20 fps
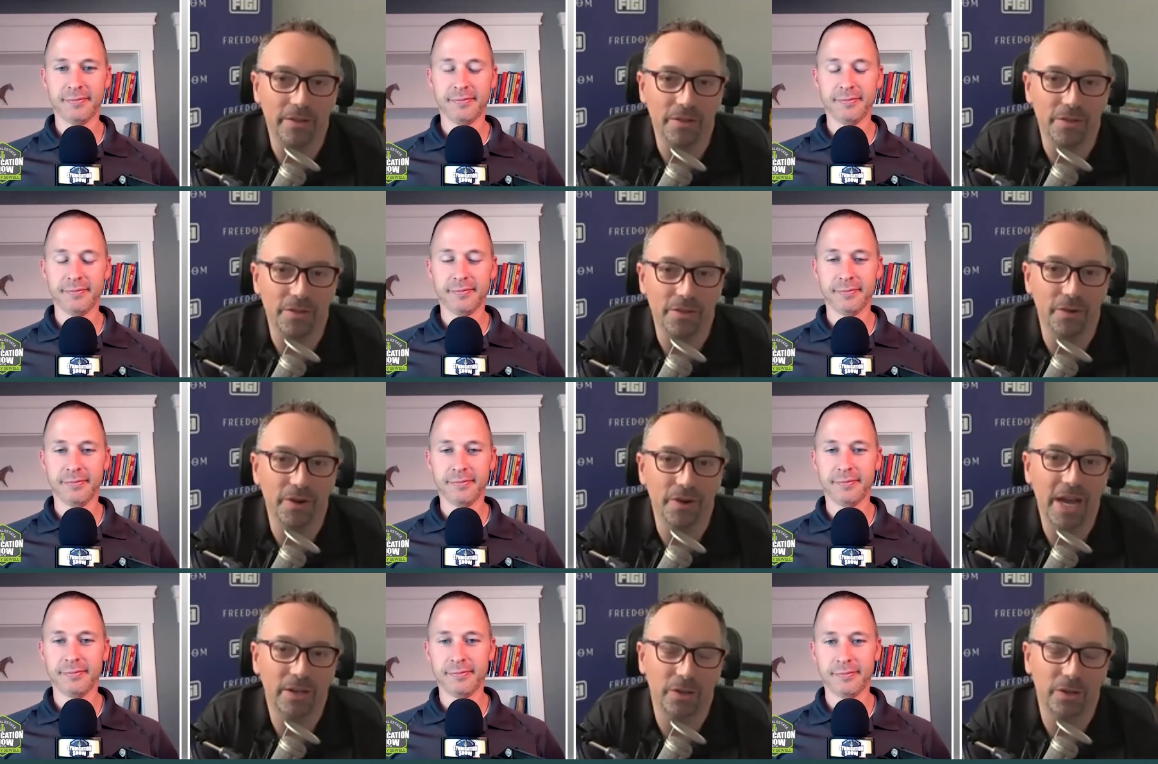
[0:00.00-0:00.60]
Speaker 1: they're
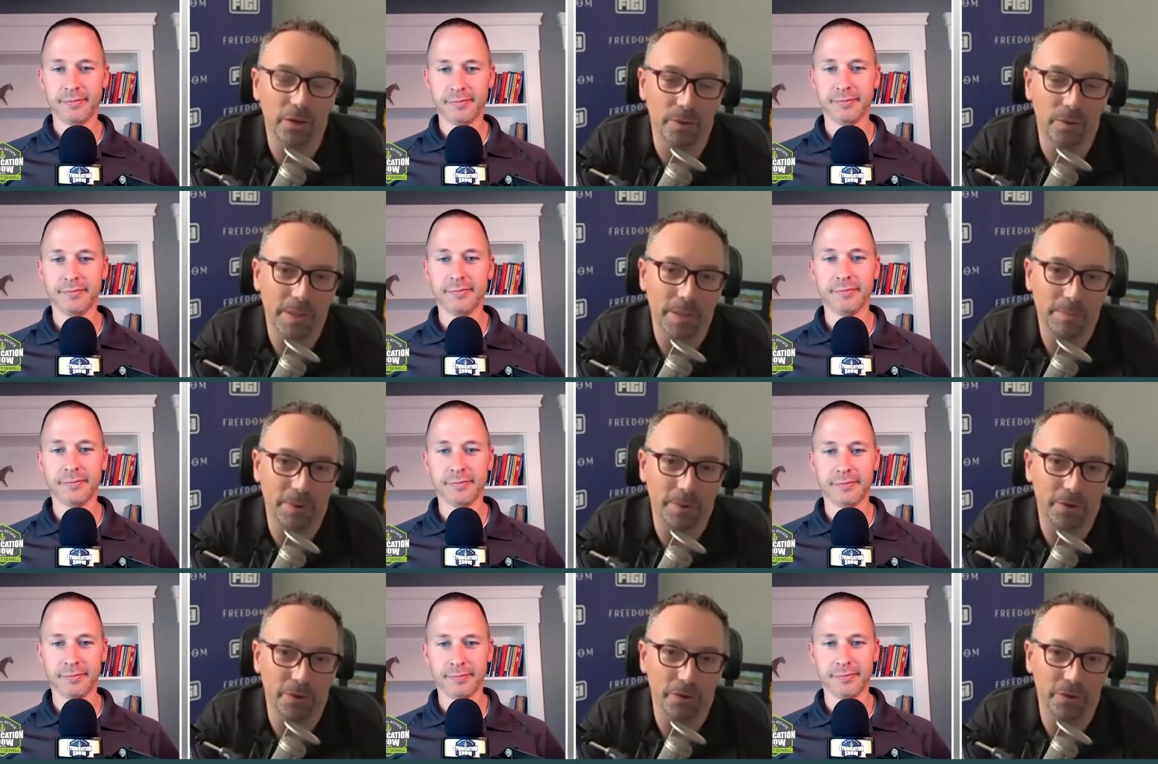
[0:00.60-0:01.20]
not good
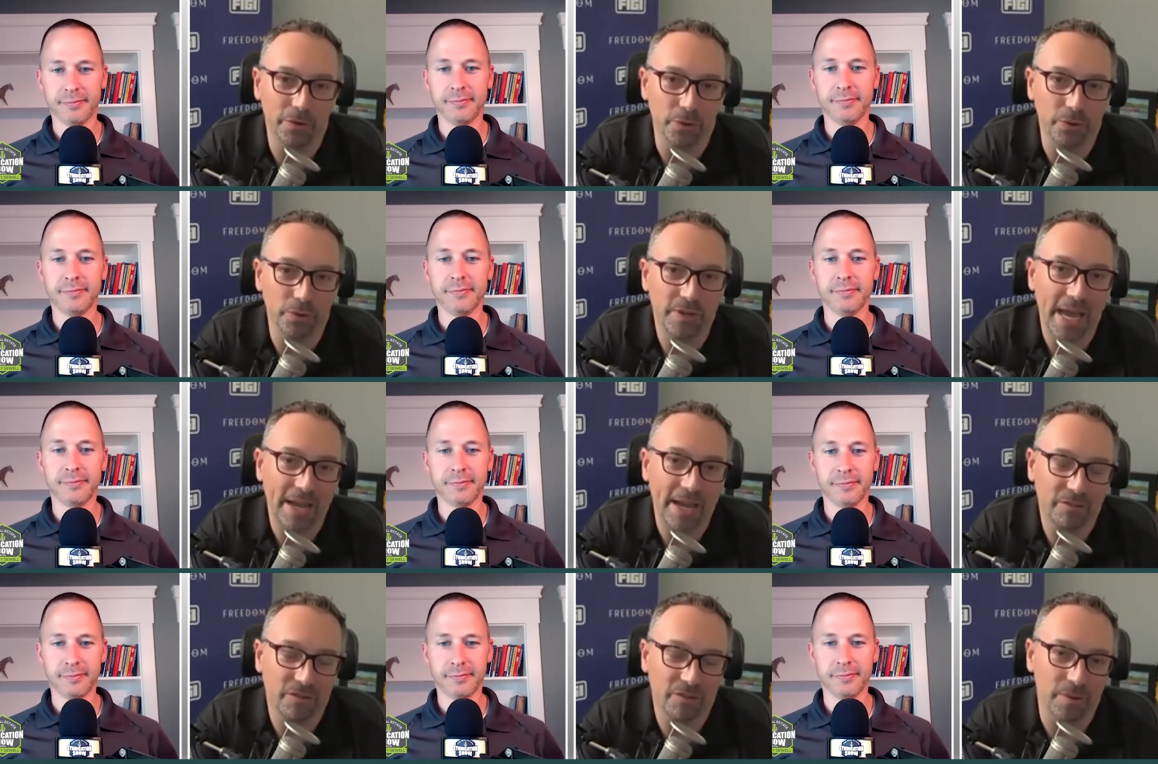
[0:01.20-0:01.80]
people to do
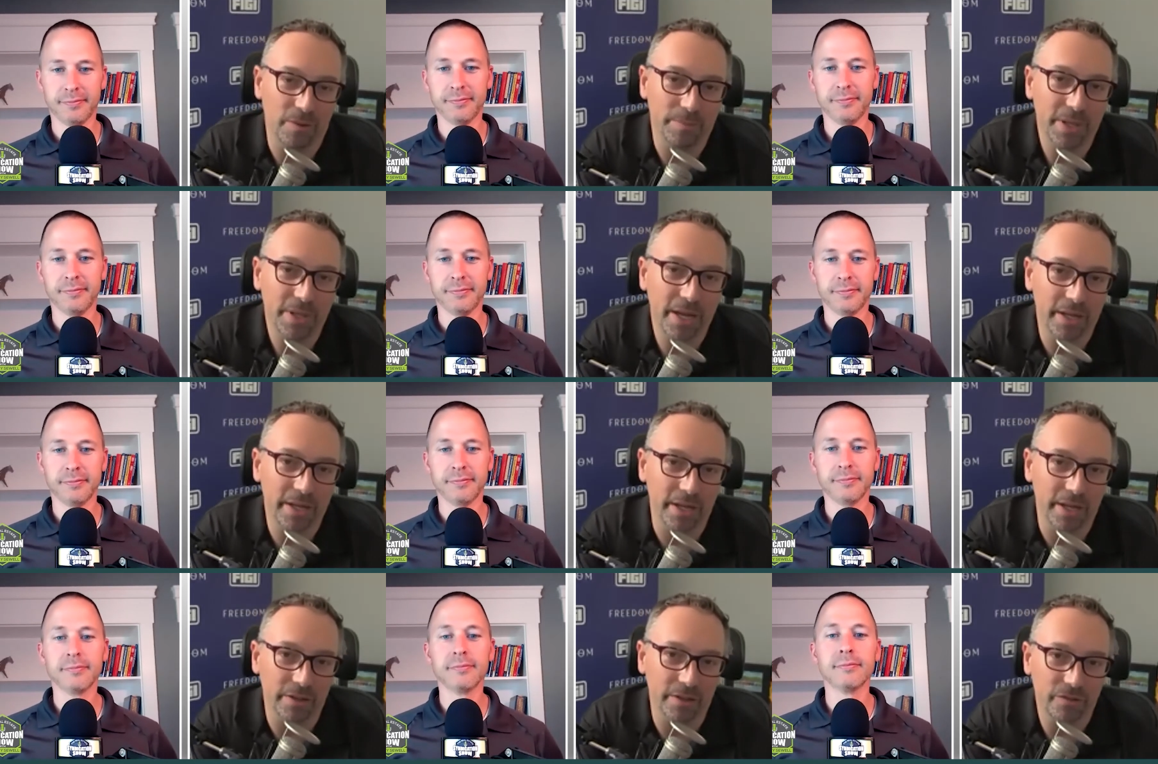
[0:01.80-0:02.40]
tax
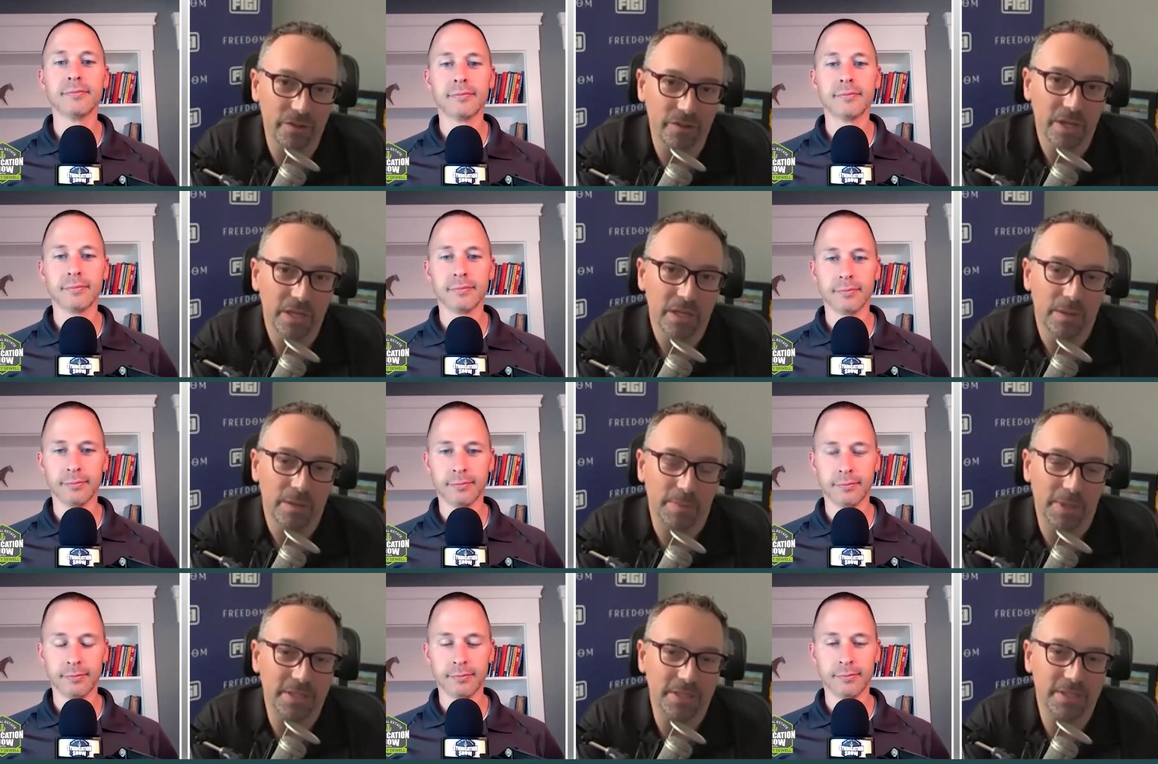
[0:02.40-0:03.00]
compliance
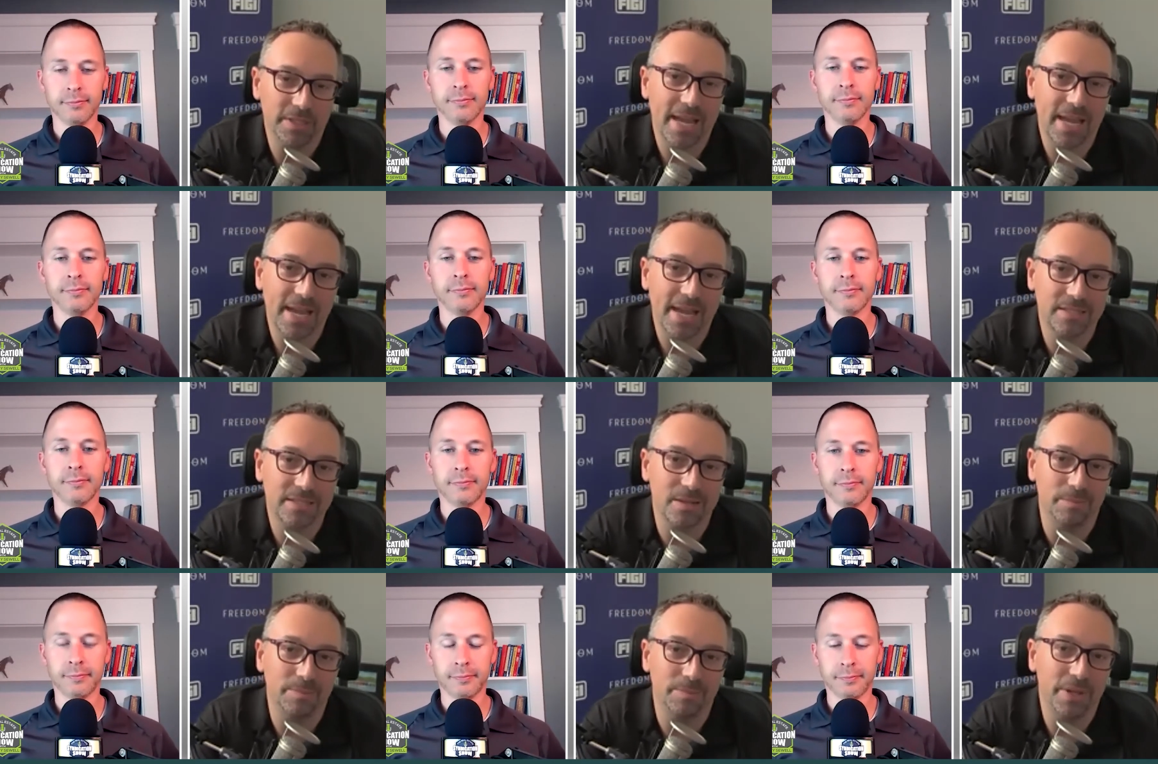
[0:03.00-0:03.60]
because tax
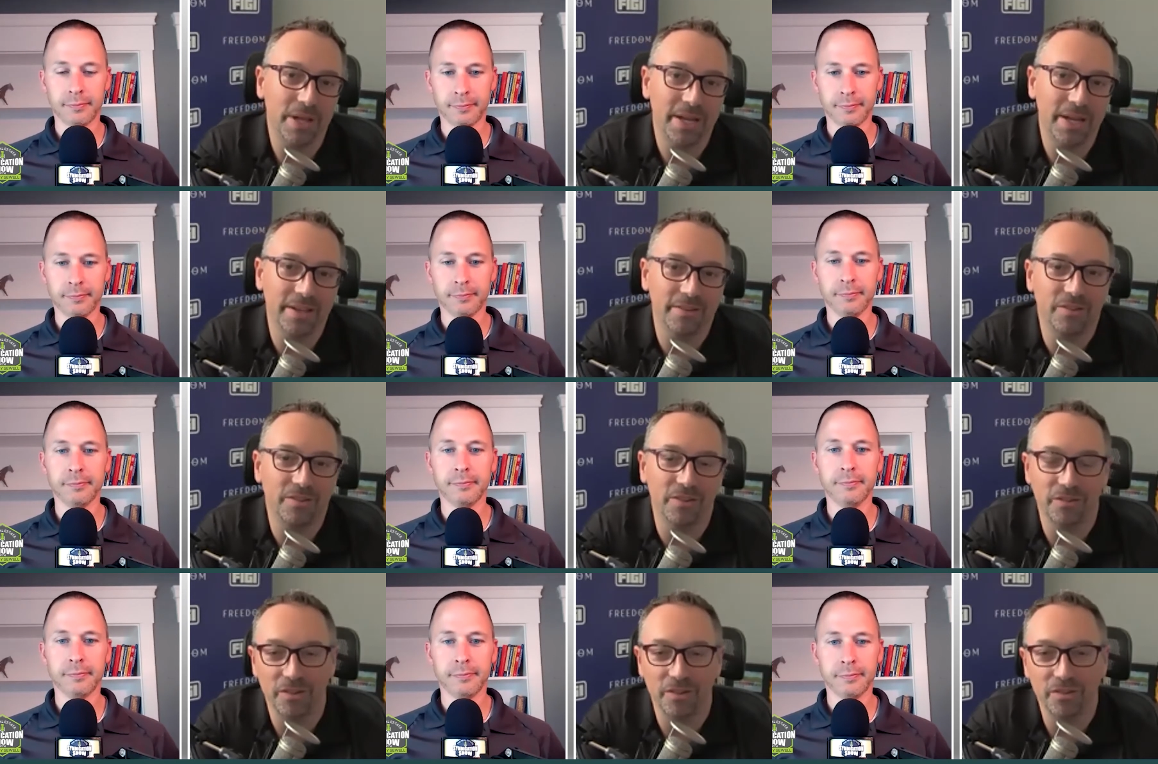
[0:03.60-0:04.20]
compliance
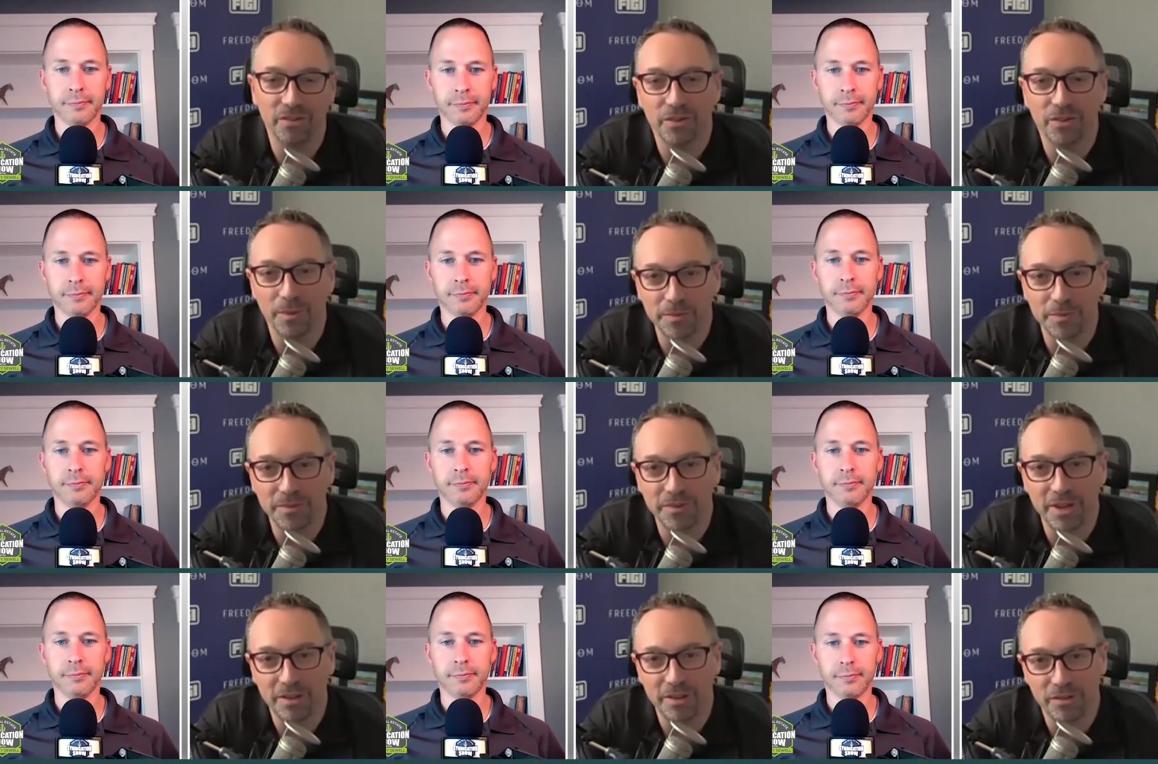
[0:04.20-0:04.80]
is, in some
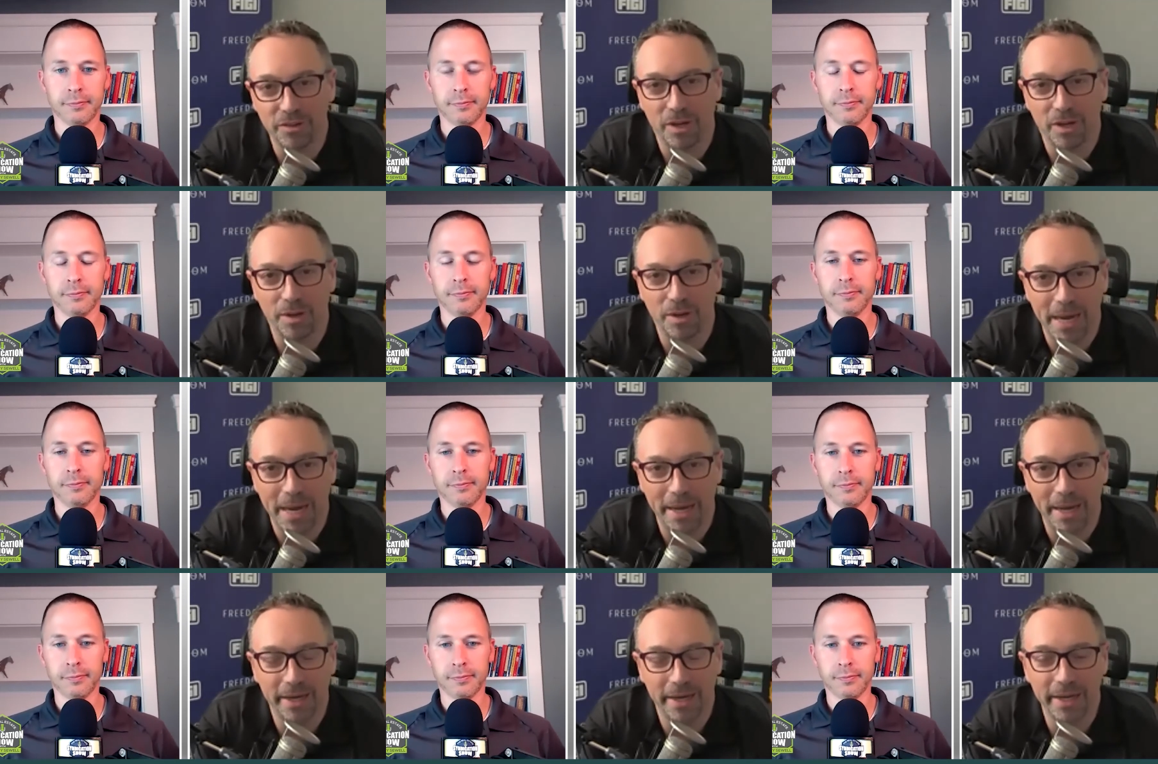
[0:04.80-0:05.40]
sense, a
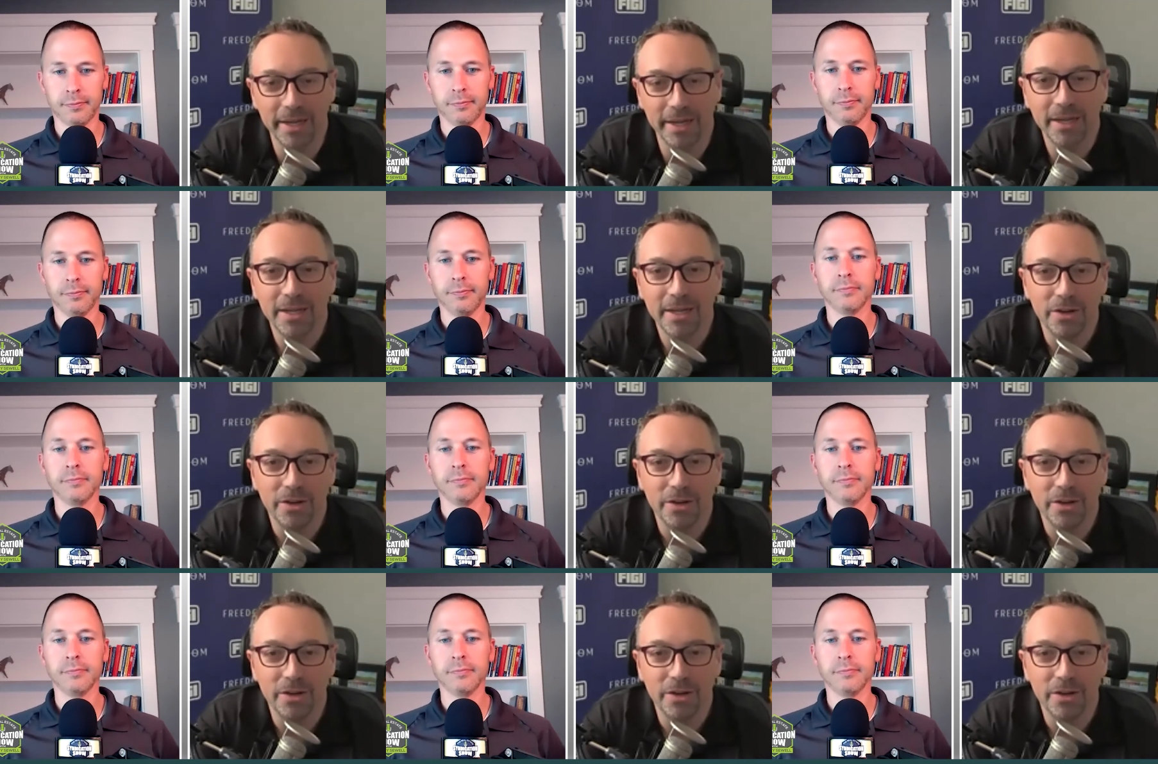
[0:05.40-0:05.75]
commodity.